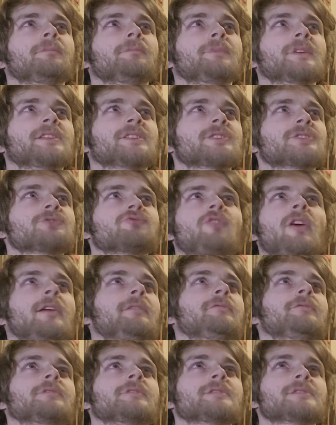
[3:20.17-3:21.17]
It's just
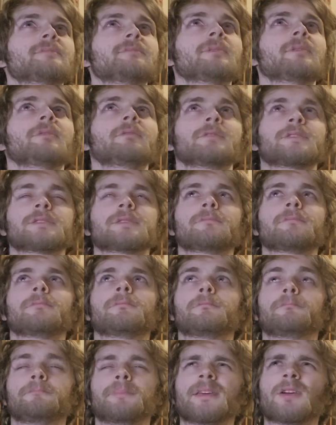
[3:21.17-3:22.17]
rife with
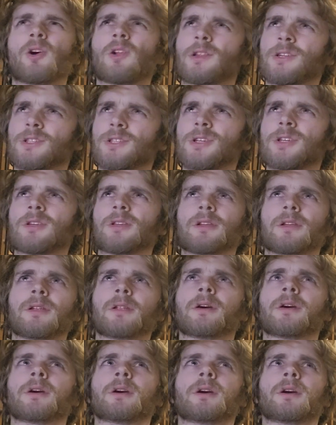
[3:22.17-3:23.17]
symbiology and
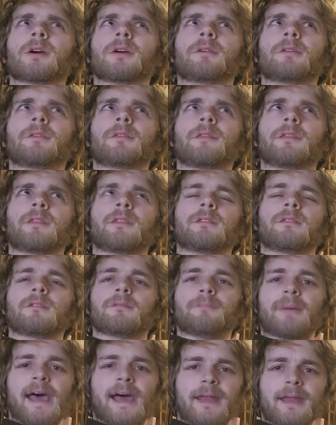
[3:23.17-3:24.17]

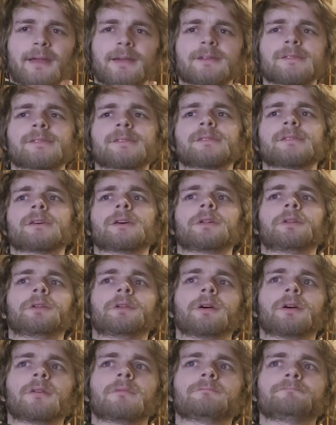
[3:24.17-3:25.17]
thematics and
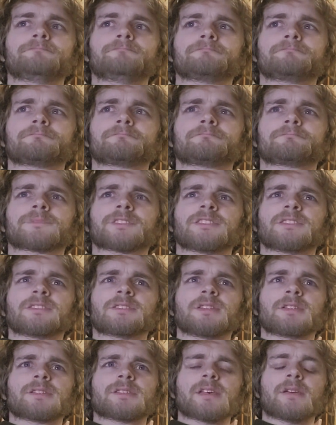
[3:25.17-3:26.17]

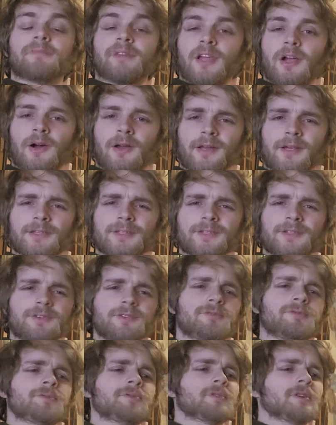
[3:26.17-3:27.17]
semiotics
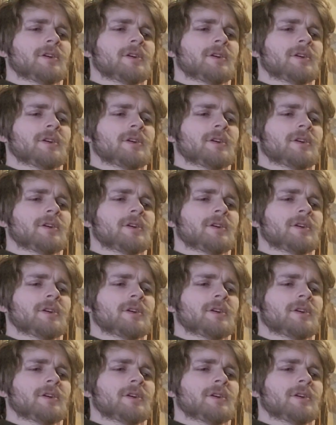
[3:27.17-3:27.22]
too.